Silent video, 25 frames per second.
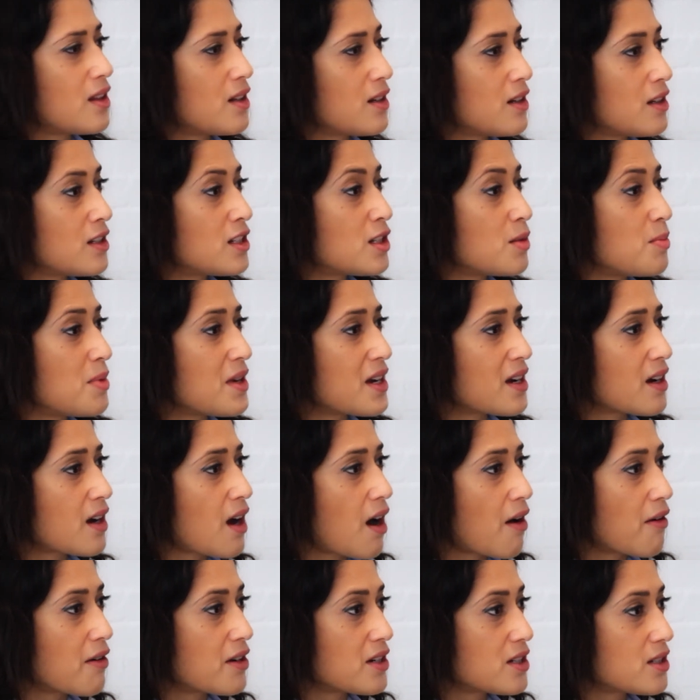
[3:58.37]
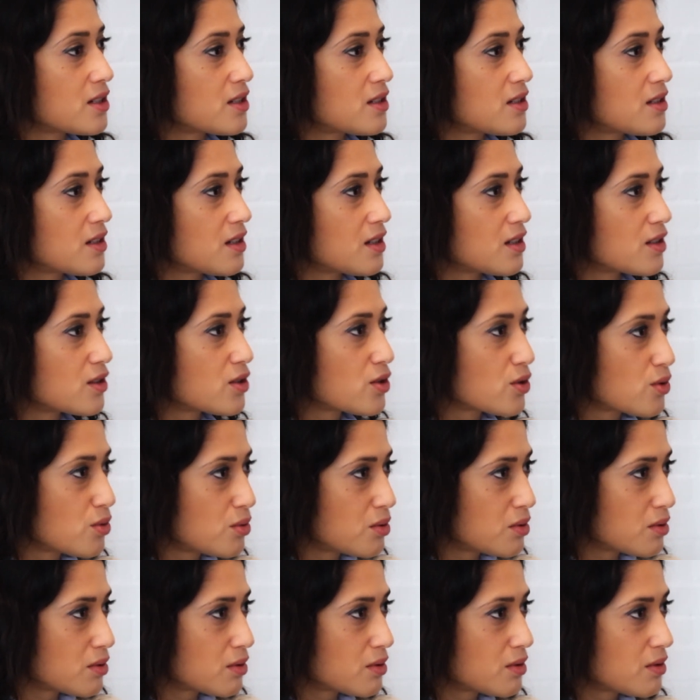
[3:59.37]
that need to be encouraged in
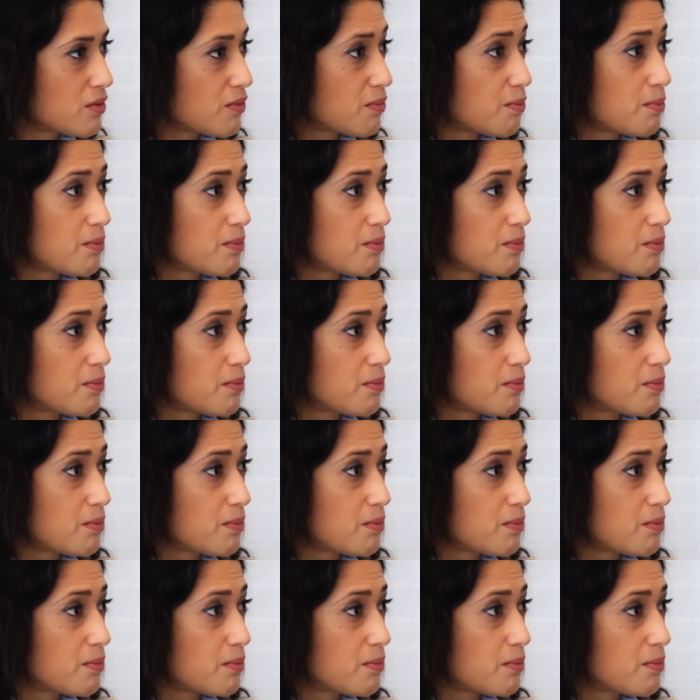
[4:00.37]
schools.